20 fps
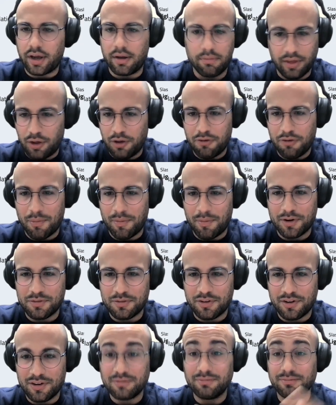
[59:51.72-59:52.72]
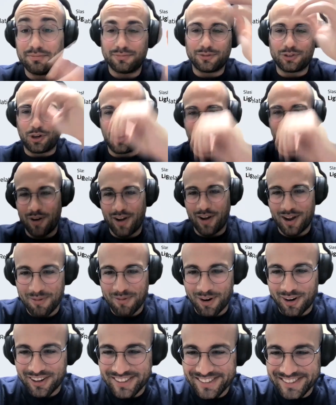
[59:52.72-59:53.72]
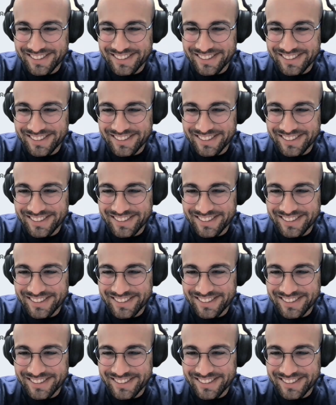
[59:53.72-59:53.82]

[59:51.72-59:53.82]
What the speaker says: Okay. Thank you very much for. Sorry. Go ahead, Mark.